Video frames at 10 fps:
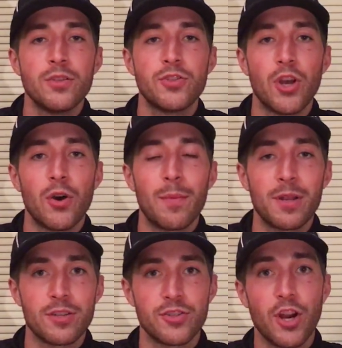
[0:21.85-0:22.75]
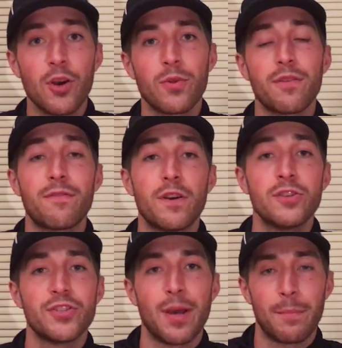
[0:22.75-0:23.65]
So I'm going to start with the
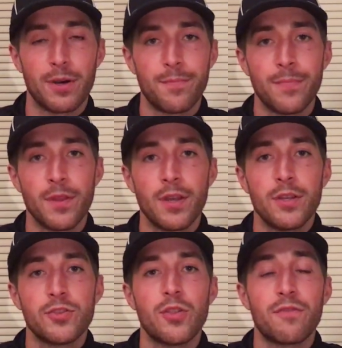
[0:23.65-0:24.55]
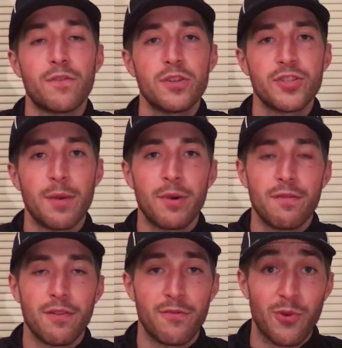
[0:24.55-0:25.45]
first number. So the first number
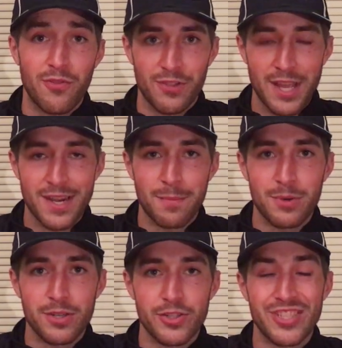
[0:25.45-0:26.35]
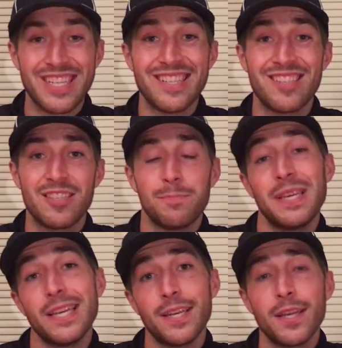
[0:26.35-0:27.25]
of the 4 flight numbers is
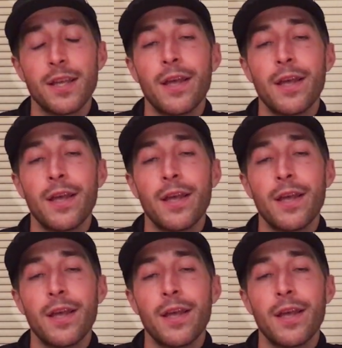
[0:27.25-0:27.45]
speed.